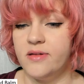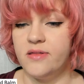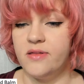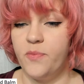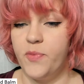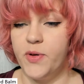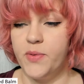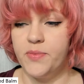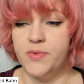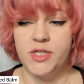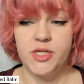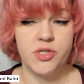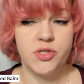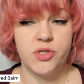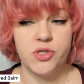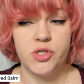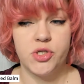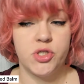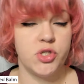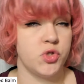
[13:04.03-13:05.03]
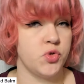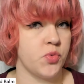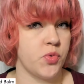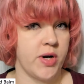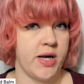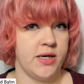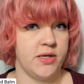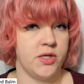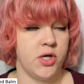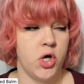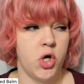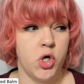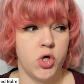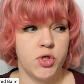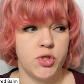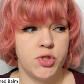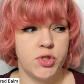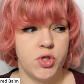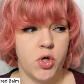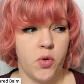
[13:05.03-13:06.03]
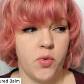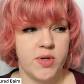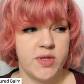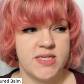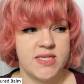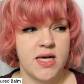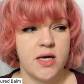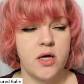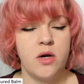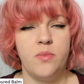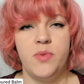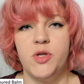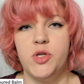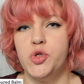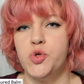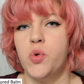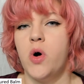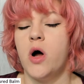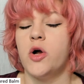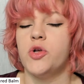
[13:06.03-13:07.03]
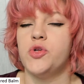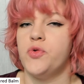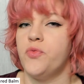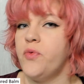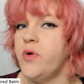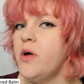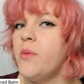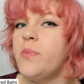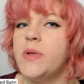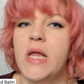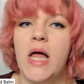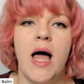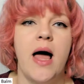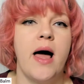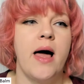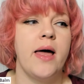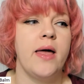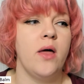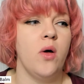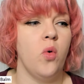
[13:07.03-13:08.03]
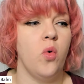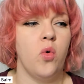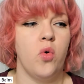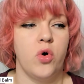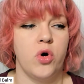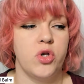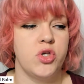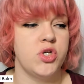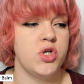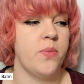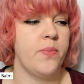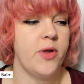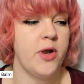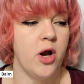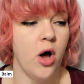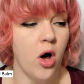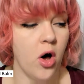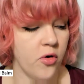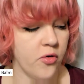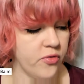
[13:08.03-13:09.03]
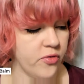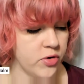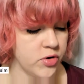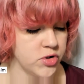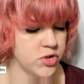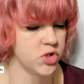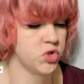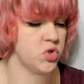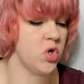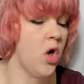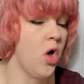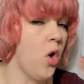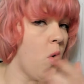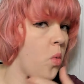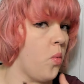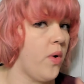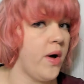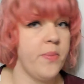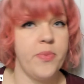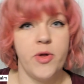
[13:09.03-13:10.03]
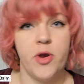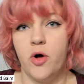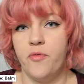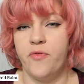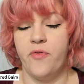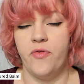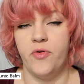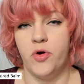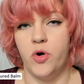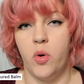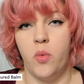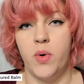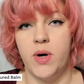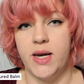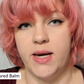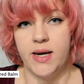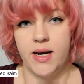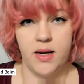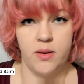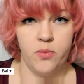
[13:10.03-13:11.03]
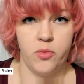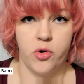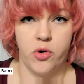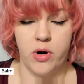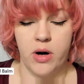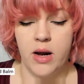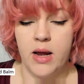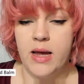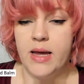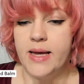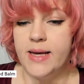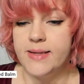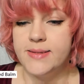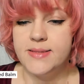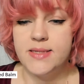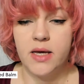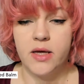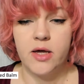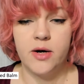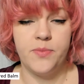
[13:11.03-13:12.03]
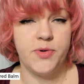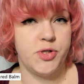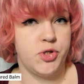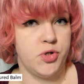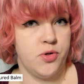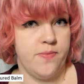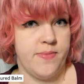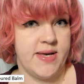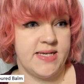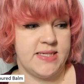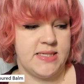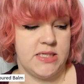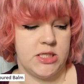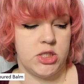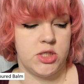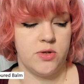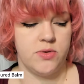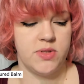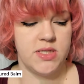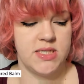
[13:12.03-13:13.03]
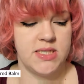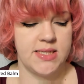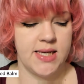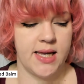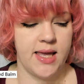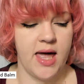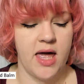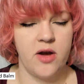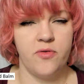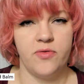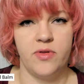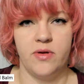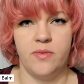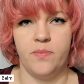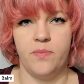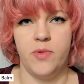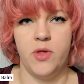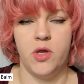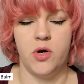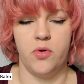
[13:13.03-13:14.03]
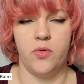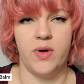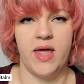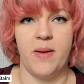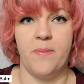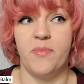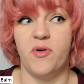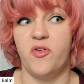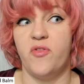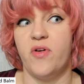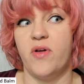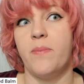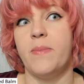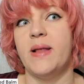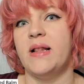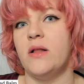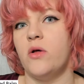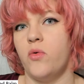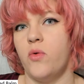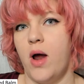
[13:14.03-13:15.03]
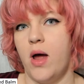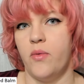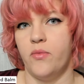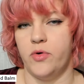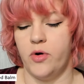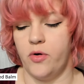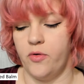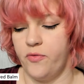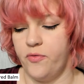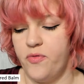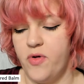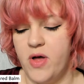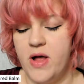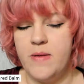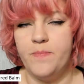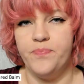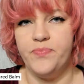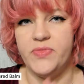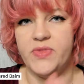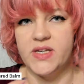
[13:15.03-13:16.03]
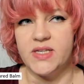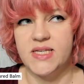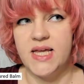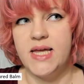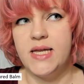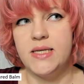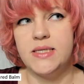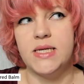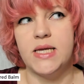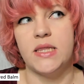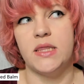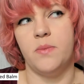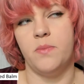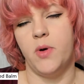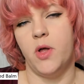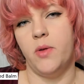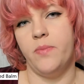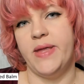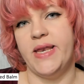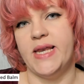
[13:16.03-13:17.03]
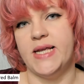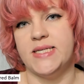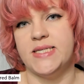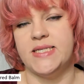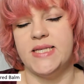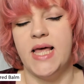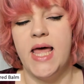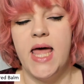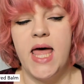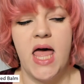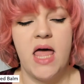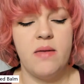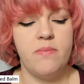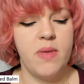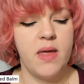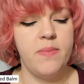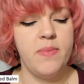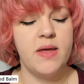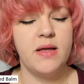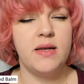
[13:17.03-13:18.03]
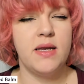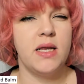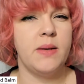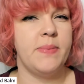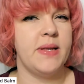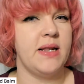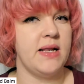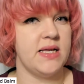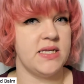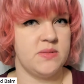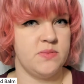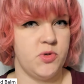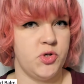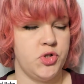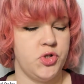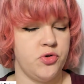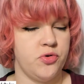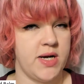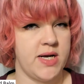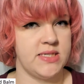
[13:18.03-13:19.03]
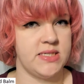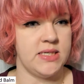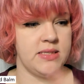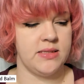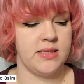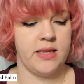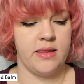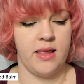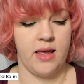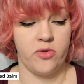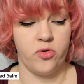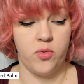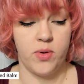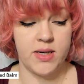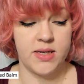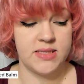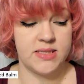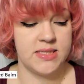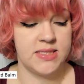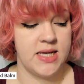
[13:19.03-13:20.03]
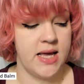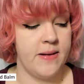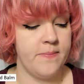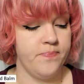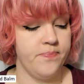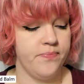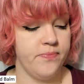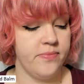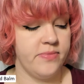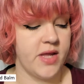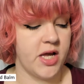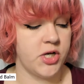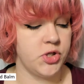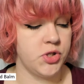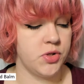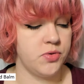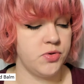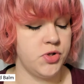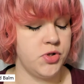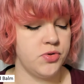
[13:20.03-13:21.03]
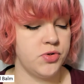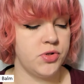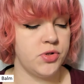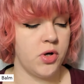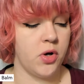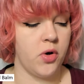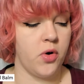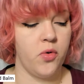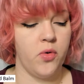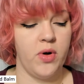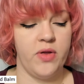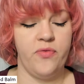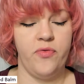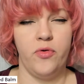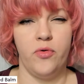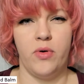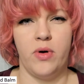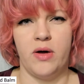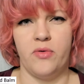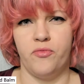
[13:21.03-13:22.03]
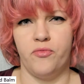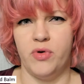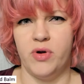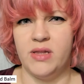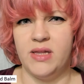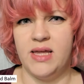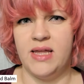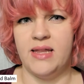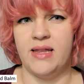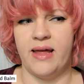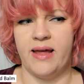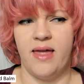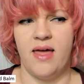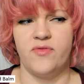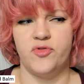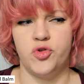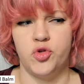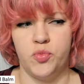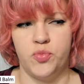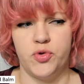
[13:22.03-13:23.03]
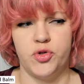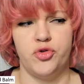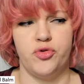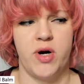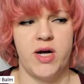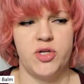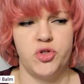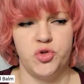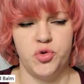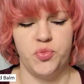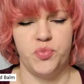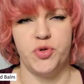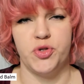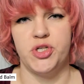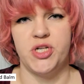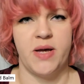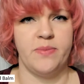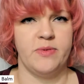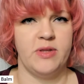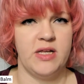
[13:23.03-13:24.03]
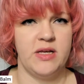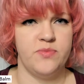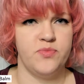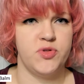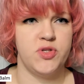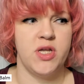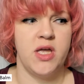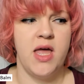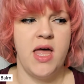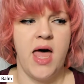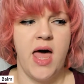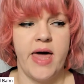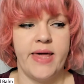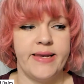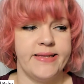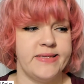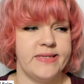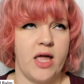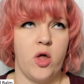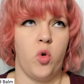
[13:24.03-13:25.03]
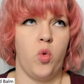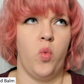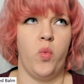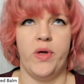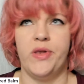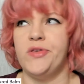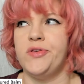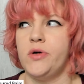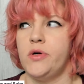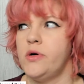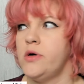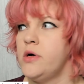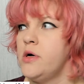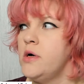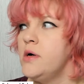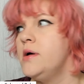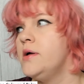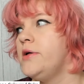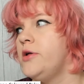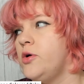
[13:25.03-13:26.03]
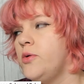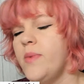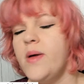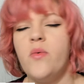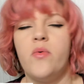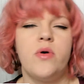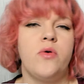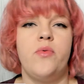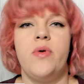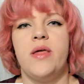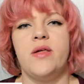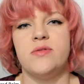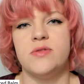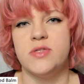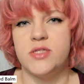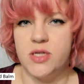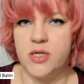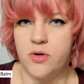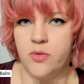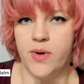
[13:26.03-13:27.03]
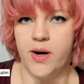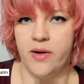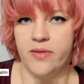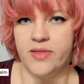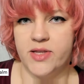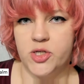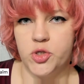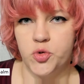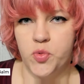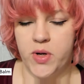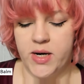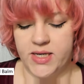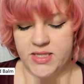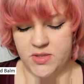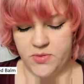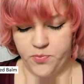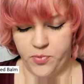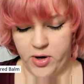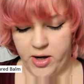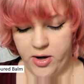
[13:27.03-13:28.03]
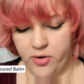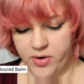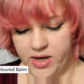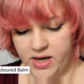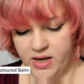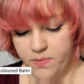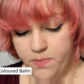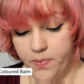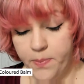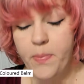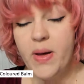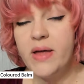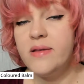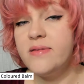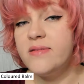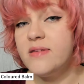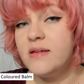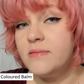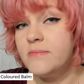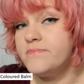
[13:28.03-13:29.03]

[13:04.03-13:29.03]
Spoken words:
the pigmentation is just right. So it's not going to be too hard to reapply or top it off or just wipe it off if you don't want it anymore. It's not going to be too messy. So this is like kind of the, you know, again, perfect middle ground of the tint and the balminess. It may be a little bit less moisturizing than the other ones I showed you. So if you are really like, you have super dry, super chapped lips and it's like winter, you may want to reconsider wearing this one as a priority, but